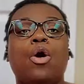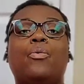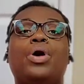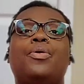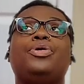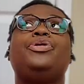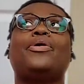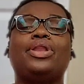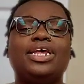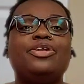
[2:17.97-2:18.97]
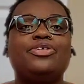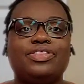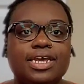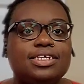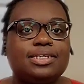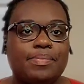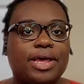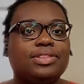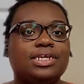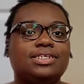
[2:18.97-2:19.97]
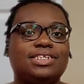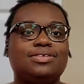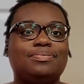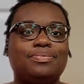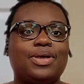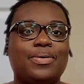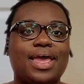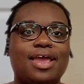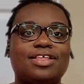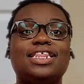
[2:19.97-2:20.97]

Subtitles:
Well, your lender thinks about this, okay?